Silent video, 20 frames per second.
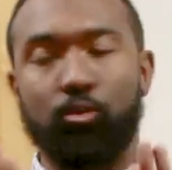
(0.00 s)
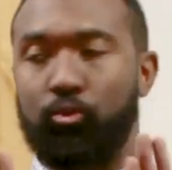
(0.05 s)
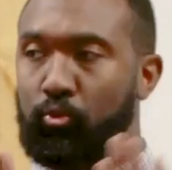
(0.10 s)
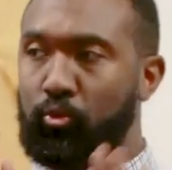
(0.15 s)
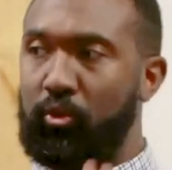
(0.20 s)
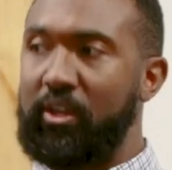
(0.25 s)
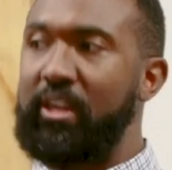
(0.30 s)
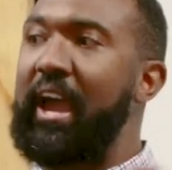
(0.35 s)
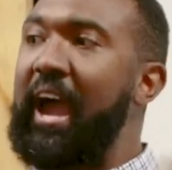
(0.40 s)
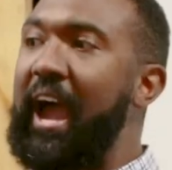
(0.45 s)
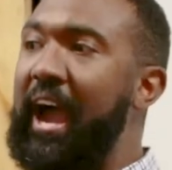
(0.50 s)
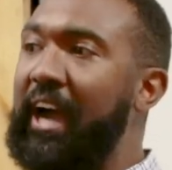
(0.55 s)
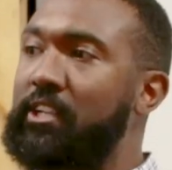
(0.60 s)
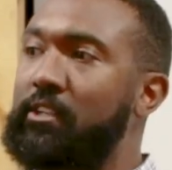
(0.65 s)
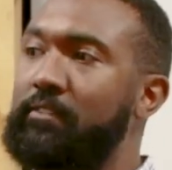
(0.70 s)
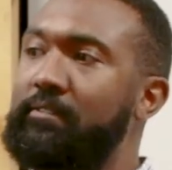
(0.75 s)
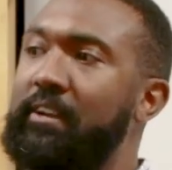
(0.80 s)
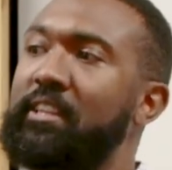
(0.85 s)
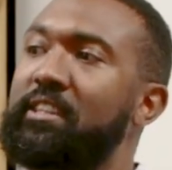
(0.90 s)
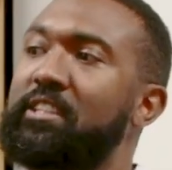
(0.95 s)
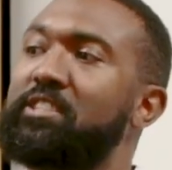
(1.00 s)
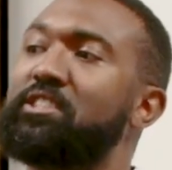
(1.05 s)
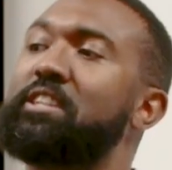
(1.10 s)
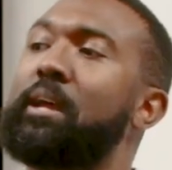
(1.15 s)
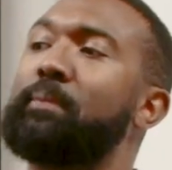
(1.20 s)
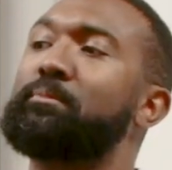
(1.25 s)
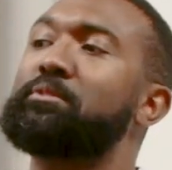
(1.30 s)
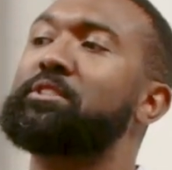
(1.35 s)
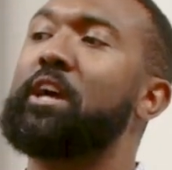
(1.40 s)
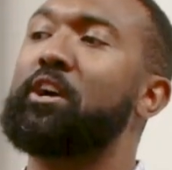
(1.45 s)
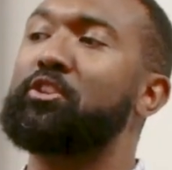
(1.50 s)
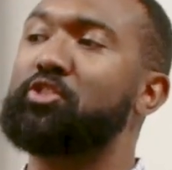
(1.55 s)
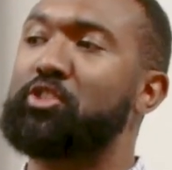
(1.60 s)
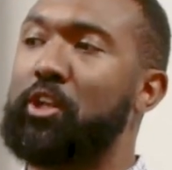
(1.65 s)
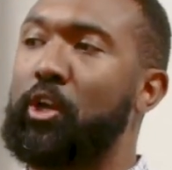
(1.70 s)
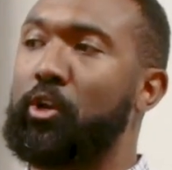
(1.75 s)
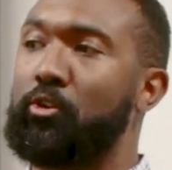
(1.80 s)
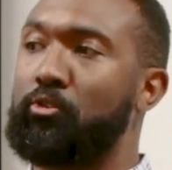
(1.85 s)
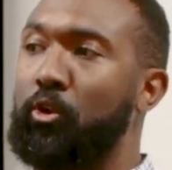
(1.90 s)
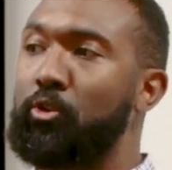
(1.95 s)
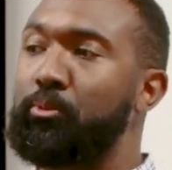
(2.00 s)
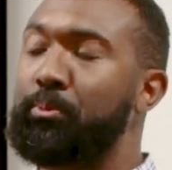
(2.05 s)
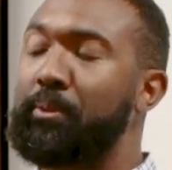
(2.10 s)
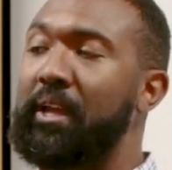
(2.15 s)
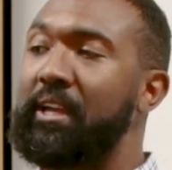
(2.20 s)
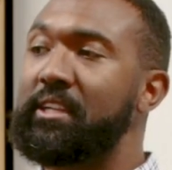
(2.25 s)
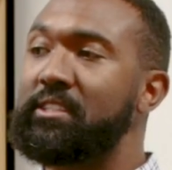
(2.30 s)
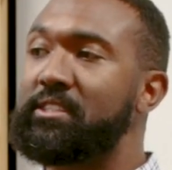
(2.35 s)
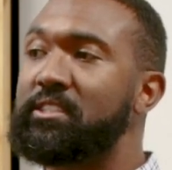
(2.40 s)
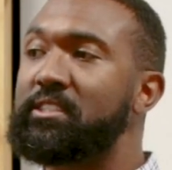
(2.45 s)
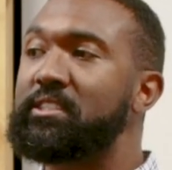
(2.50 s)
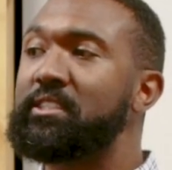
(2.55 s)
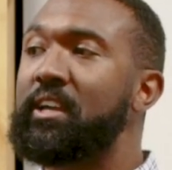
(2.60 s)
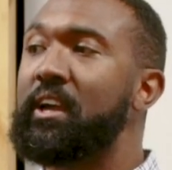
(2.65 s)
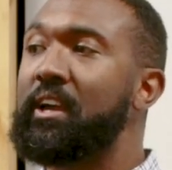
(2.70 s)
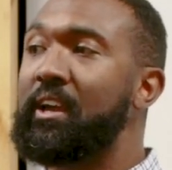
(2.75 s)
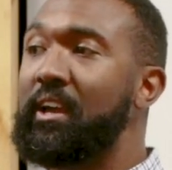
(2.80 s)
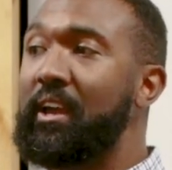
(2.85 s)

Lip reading: reactivate the stem cells in our growth plates